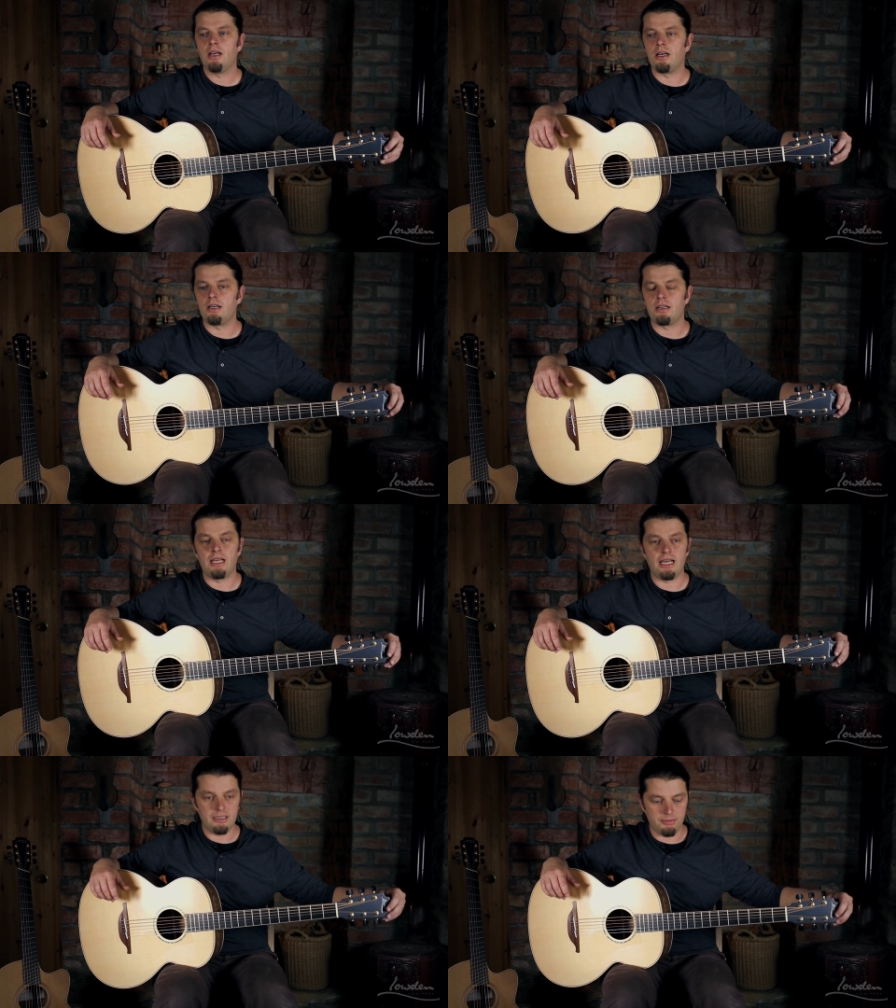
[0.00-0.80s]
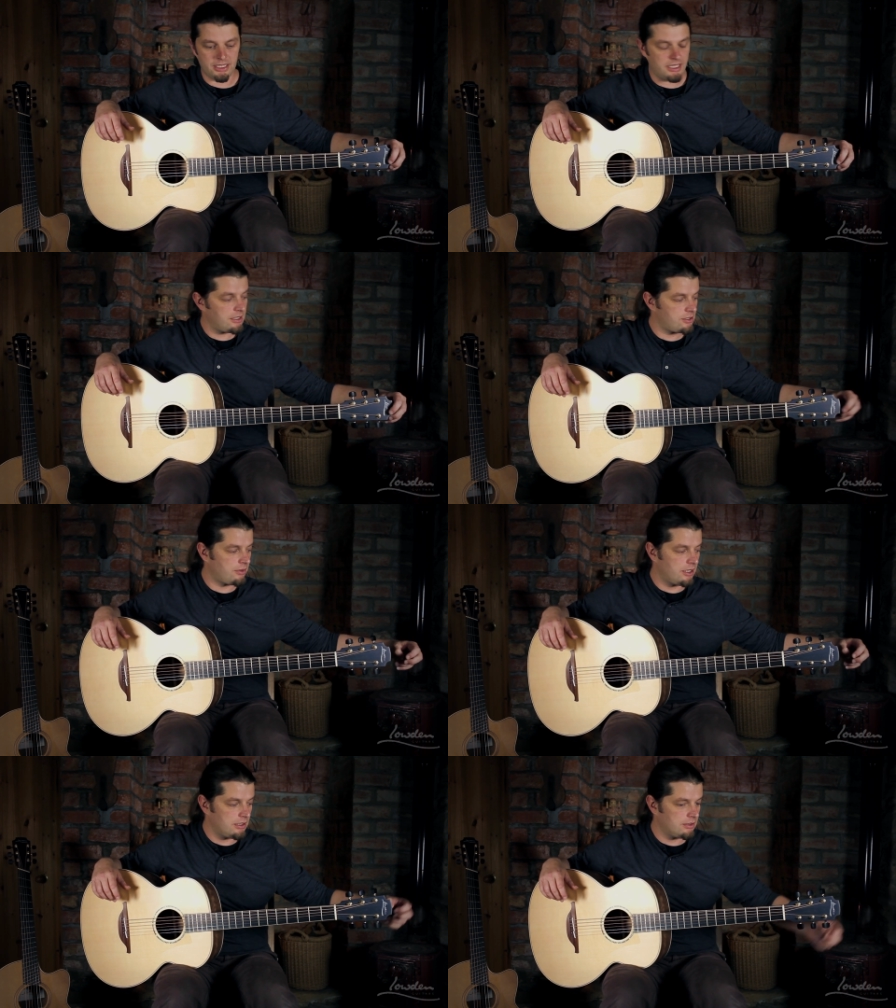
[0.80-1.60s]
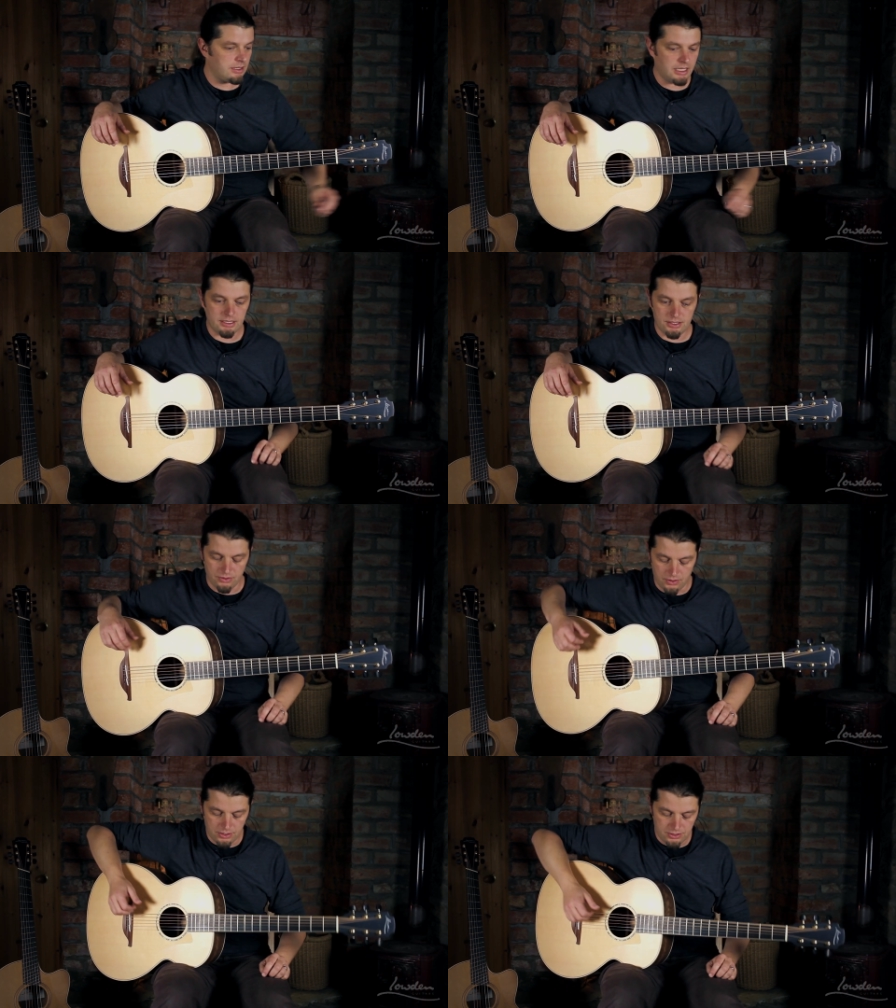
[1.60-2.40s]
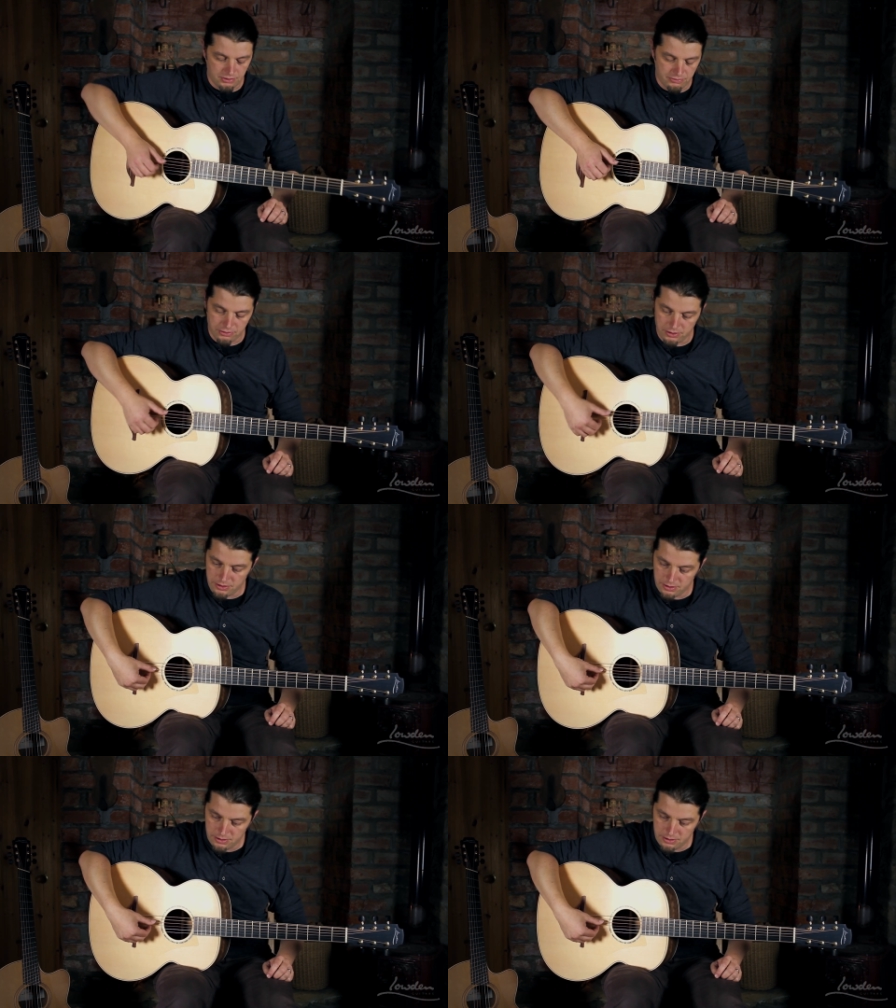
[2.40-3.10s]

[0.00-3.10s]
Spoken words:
Andy McKee as well, and so on and so forth.